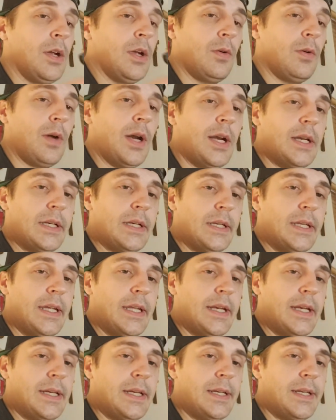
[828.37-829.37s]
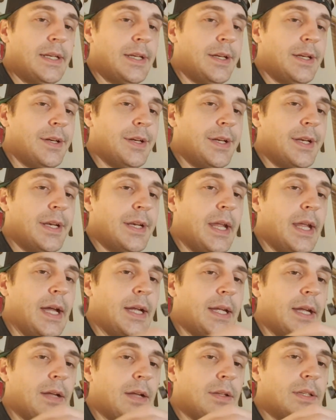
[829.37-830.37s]
Ready to get in here and
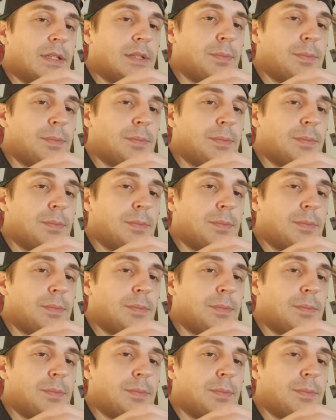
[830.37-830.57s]
knock out this